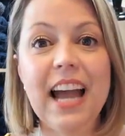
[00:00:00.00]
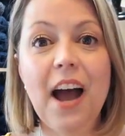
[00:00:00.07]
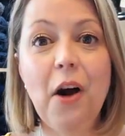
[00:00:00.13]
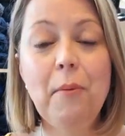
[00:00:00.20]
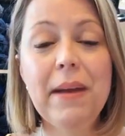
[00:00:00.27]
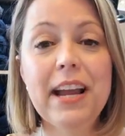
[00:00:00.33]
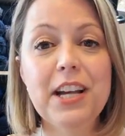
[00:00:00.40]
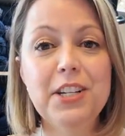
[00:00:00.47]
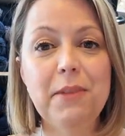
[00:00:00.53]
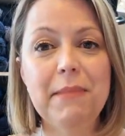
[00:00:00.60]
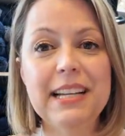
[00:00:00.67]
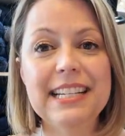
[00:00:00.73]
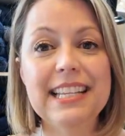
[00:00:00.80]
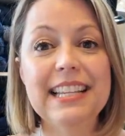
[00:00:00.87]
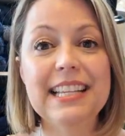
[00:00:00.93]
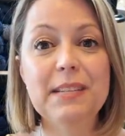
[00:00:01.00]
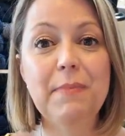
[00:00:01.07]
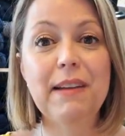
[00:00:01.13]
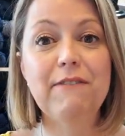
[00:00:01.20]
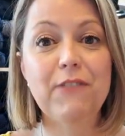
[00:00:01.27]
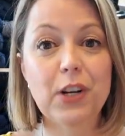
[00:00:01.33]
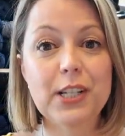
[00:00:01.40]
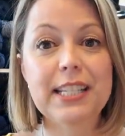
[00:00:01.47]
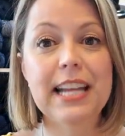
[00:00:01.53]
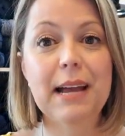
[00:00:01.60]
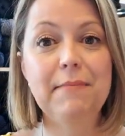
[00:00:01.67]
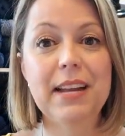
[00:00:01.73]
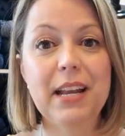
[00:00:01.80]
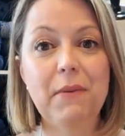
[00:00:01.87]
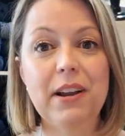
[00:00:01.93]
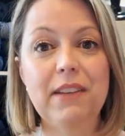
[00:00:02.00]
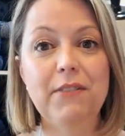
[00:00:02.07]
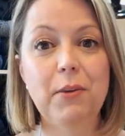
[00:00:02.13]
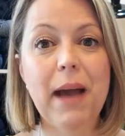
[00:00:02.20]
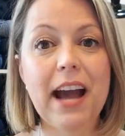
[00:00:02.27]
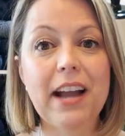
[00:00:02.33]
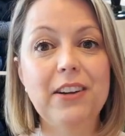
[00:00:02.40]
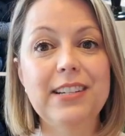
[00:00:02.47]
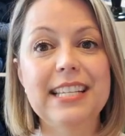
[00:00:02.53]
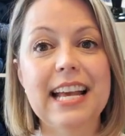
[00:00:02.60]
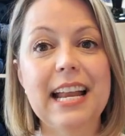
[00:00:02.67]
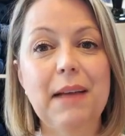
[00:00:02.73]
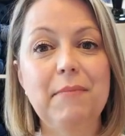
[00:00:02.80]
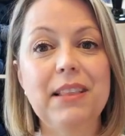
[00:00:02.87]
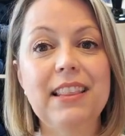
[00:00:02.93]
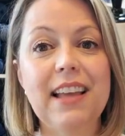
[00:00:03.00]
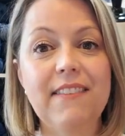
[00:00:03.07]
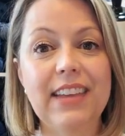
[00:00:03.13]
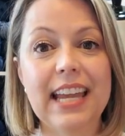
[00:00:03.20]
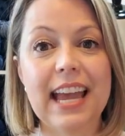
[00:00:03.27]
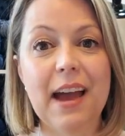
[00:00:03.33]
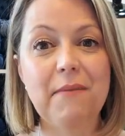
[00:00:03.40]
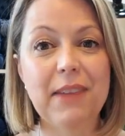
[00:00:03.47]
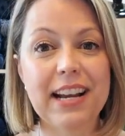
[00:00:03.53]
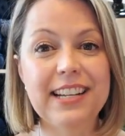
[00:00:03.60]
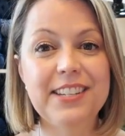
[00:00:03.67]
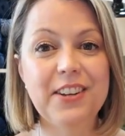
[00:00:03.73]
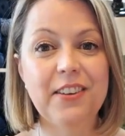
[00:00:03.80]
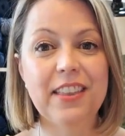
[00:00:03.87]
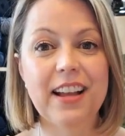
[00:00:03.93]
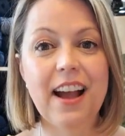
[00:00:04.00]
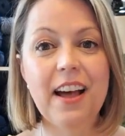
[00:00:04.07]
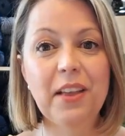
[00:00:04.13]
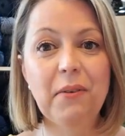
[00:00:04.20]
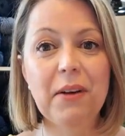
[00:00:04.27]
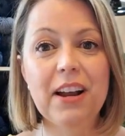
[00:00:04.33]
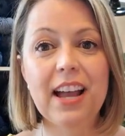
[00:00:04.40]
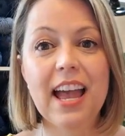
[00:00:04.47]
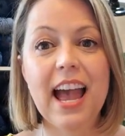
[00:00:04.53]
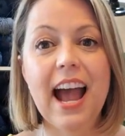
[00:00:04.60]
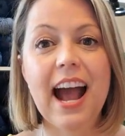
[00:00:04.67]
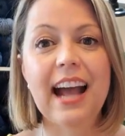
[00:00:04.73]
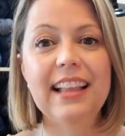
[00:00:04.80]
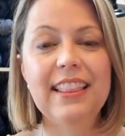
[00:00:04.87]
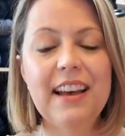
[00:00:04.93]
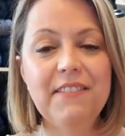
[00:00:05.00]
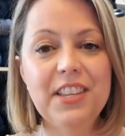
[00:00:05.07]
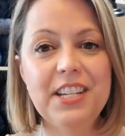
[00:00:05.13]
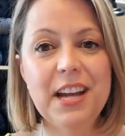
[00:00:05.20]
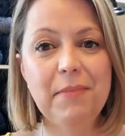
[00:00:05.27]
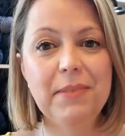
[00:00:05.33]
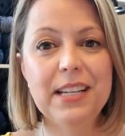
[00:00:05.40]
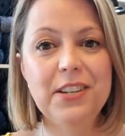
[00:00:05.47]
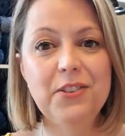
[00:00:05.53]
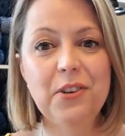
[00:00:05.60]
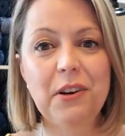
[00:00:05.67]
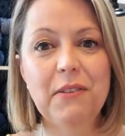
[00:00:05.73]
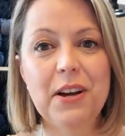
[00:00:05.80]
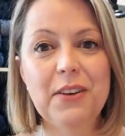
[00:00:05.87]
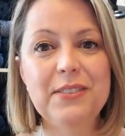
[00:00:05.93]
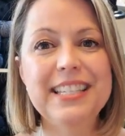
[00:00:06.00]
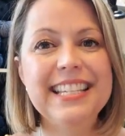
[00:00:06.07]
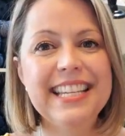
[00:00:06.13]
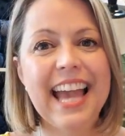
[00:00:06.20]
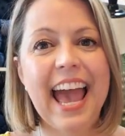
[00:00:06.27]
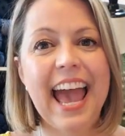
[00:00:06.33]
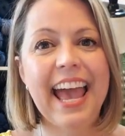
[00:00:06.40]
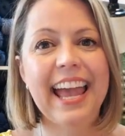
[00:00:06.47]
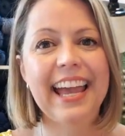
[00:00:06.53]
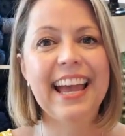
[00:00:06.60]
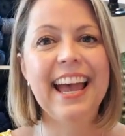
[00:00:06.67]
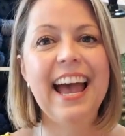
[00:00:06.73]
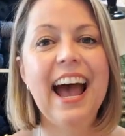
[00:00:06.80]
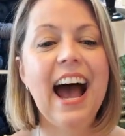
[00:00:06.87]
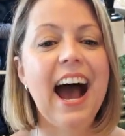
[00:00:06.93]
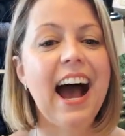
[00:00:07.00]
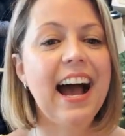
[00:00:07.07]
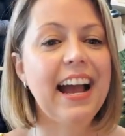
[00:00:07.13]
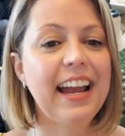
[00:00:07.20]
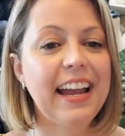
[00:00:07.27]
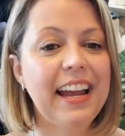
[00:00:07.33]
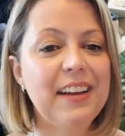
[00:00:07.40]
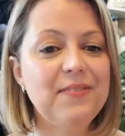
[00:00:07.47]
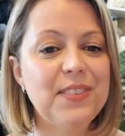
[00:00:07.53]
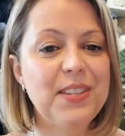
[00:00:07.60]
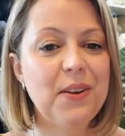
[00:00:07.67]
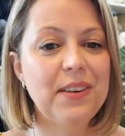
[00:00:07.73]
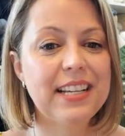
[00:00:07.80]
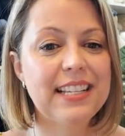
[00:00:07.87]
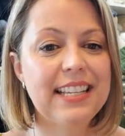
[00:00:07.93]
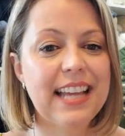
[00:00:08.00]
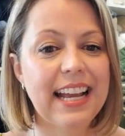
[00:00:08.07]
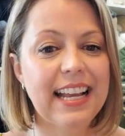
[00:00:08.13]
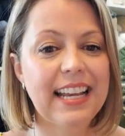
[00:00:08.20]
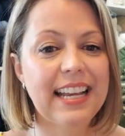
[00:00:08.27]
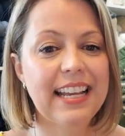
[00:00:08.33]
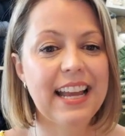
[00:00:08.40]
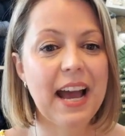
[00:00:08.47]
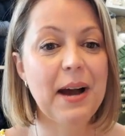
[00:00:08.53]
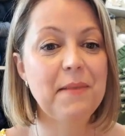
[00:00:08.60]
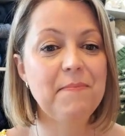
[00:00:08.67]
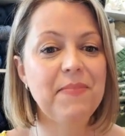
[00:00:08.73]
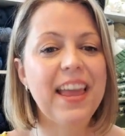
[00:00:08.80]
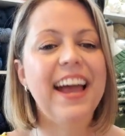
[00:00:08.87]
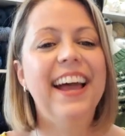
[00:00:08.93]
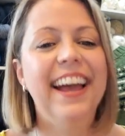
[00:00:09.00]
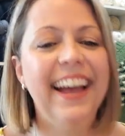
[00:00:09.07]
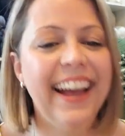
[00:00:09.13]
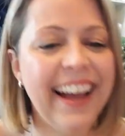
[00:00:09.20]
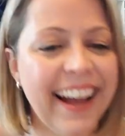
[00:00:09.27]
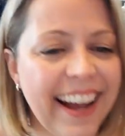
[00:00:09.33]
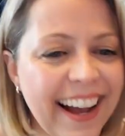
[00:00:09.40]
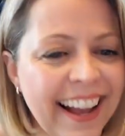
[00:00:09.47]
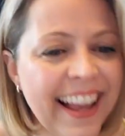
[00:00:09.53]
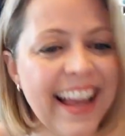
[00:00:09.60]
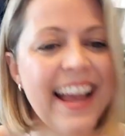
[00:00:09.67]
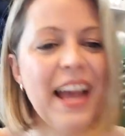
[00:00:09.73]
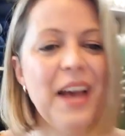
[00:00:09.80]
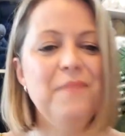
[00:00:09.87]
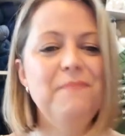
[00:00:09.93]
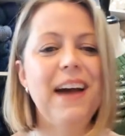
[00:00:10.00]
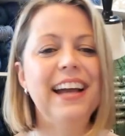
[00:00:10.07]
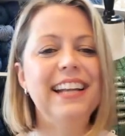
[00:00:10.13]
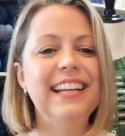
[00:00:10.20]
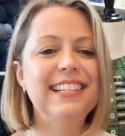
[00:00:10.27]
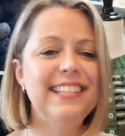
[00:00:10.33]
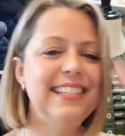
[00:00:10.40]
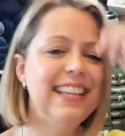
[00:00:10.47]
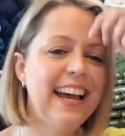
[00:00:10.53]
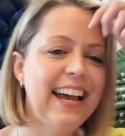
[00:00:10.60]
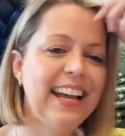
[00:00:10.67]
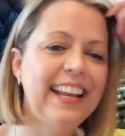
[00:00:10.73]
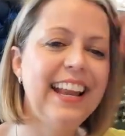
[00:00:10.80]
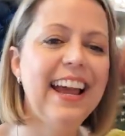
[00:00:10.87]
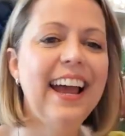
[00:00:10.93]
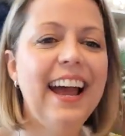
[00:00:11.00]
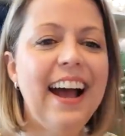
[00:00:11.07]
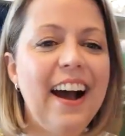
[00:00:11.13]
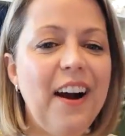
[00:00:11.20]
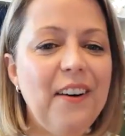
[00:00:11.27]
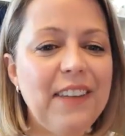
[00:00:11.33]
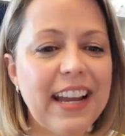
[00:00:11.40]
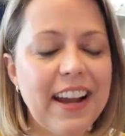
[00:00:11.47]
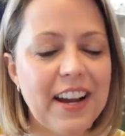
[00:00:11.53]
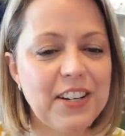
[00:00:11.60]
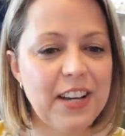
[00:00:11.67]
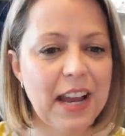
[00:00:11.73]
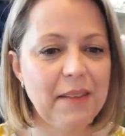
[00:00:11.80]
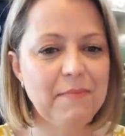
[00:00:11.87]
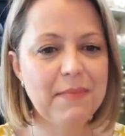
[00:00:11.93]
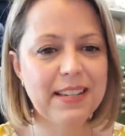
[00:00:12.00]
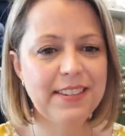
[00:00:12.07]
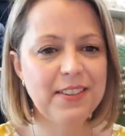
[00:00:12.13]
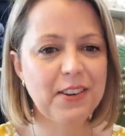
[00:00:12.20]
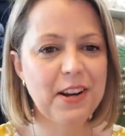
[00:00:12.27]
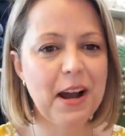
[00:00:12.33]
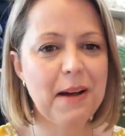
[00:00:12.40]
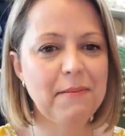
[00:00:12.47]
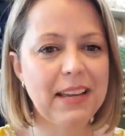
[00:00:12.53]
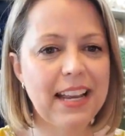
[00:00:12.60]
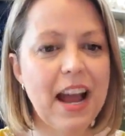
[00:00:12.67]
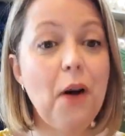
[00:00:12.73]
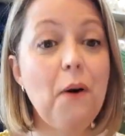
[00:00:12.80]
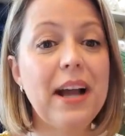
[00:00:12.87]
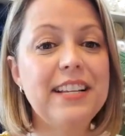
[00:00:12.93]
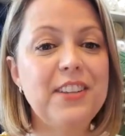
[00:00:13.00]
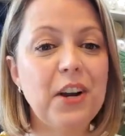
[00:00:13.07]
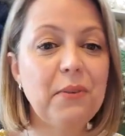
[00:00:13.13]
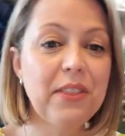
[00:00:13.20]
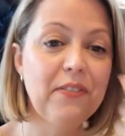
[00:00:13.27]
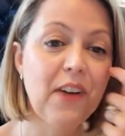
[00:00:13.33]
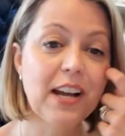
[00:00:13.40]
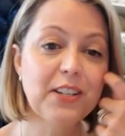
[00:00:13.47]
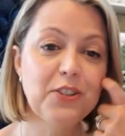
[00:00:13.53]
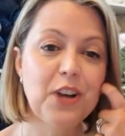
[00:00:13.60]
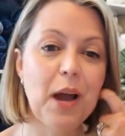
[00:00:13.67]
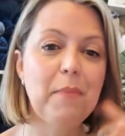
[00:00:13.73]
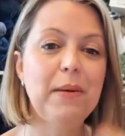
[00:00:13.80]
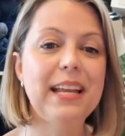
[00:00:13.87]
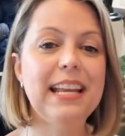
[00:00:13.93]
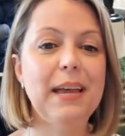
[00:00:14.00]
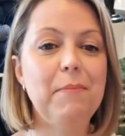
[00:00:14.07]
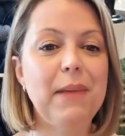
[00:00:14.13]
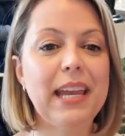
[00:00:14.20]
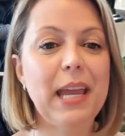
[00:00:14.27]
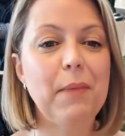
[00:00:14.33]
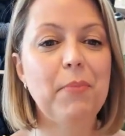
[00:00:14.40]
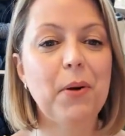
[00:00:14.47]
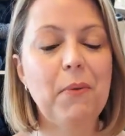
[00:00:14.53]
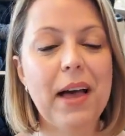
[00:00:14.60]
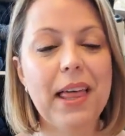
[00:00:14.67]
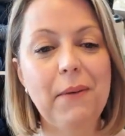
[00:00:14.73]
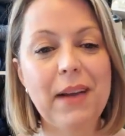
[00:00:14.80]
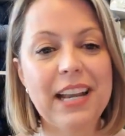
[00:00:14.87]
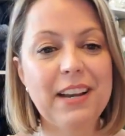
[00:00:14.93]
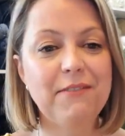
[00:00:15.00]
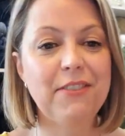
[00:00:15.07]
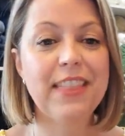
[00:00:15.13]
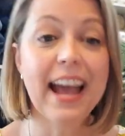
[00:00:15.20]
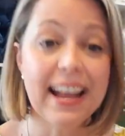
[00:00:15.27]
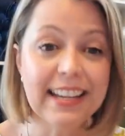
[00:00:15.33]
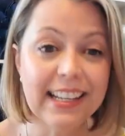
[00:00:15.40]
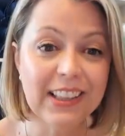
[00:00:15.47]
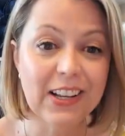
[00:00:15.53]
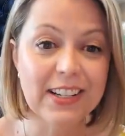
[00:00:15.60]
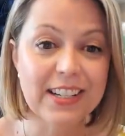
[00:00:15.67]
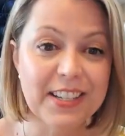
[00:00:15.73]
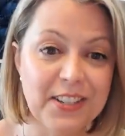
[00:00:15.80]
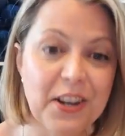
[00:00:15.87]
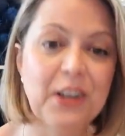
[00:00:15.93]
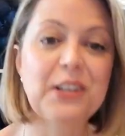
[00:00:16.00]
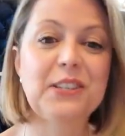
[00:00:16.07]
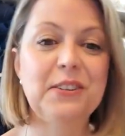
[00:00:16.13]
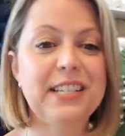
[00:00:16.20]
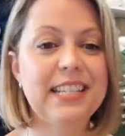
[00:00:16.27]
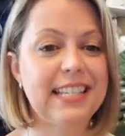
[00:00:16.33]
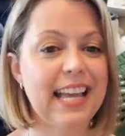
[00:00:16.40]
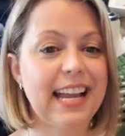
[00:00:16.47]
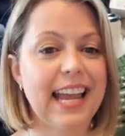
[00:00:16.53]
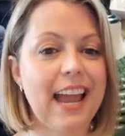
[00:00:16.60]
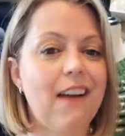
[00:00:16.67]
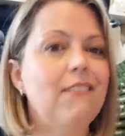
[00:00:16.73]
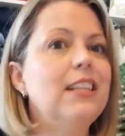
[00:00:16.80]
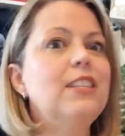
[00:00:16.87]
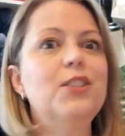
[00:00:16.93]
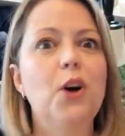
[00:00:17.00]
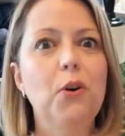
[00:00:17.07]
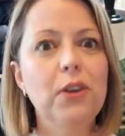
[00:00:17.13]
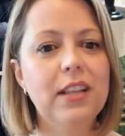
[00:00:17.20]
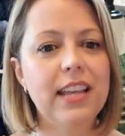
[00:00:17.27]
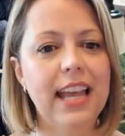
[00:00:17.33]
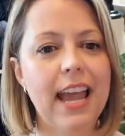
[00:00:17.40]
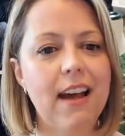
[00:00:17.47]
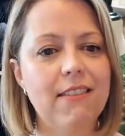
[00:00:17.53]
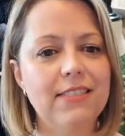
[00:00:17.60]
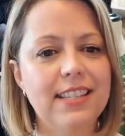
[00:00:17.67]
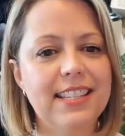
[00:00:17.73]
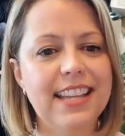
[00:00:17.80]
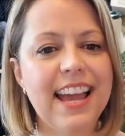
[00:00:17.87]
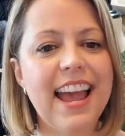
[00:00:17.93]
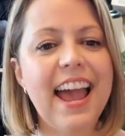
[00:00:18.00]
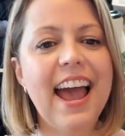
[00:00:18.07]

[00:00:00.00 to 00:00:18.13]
Oh my gosh, Amanda said, this is my first time knitting one of your patterns and I'm loving it. I'm ready to start the color work. I love the Japanese short rows. Yay. I am so excited. Patty said, oh my gosh, I missed her comment. Oh, I started with Foxtrot, but knit Beekeeper while I waited for that knit along to start. So does that count? Totally counts.